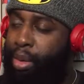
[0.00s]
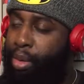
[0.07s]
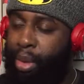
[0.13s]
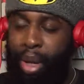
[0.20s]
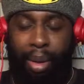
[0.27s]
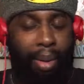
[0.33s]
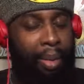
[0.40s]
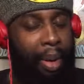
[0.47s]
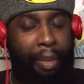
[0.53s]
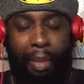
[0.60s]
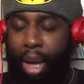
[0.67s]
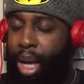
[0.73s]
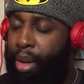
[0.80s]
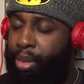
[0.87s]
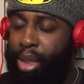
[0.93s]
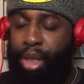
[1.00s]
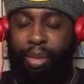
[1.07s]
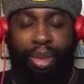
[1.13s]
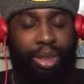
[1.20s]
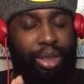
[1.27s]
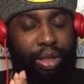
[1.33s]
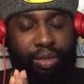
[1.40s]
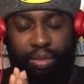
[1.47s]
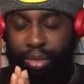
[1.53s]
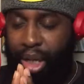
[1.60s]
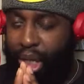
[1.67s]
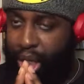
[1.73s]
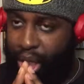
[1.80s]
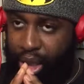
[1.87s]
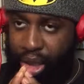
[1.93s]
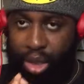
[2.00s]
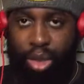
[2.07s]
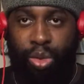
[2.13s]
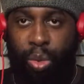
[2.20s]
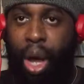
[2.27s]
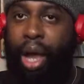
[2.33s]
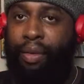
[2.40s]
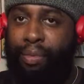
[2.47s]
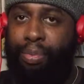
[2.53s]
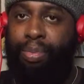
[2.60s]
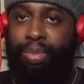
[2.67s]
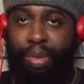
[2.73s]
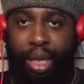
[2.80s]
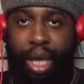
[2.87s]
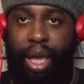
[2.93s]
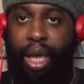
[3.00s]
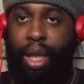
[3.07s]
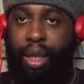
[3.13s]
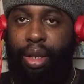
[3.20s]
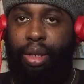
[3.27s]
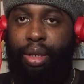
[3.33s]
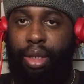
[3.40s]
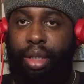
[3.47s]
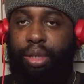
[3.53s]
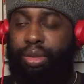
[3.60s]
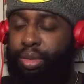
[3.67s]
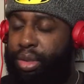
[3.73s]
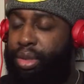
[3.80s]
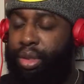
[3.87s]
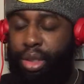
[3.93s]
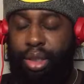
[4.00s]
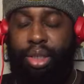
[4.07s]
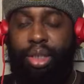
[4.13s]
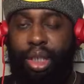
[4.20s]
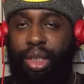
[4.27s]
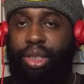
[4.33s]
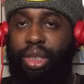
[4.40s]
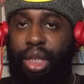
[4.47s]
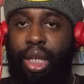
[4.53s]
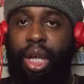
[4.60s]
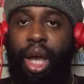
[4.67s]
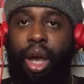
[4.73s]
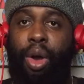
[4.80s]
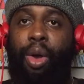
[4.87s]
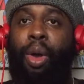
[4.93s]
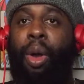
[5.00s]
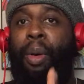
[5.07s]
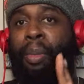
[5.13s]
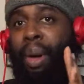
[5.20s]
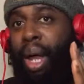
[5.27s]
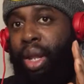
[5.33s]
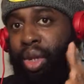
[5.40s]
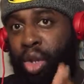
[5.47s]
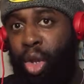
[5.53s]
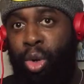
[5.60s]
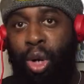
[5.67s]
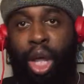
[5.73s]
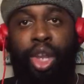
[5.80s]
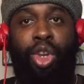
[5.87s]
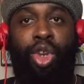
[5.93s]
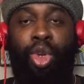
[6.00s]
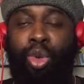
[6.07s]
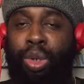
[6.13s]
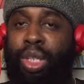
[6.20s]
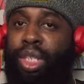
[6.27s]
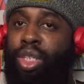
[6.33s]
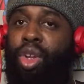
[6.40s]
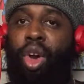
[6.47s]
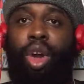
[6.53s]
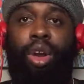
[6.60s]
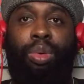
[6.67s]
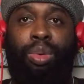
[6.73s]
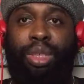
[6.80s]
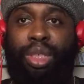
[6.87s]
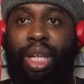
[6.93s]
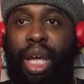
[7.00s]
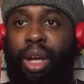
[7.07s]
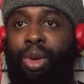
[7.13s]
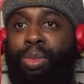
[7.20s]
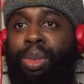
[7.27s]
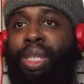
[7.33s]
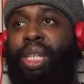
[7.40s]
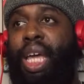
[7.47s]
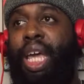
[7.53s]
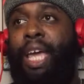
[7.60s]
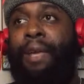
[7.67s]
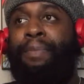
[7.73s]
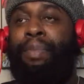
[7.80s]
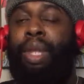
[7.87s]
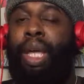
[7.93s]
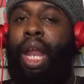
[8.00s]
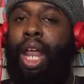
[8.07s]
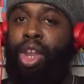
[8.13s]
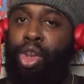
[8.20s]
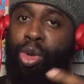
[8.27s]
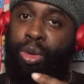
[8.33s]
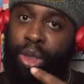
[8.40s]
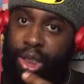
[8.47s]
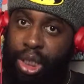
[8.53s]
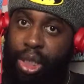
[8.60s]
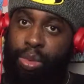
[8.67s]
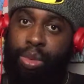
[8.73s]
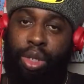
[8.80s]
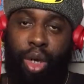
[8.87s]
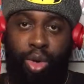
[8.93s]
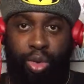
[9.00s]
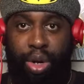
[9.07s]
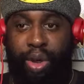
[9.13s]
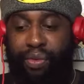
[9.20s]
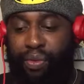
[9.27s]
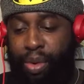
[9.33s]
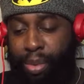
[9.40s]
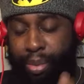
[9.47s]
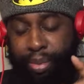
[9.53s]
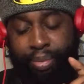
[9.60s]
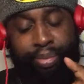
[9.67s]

In my mind, I'm thinking to myself, like, this wife dead, just shit gone. But I knew his daughter was not gonna be dead, and I knew that she was holding that from him.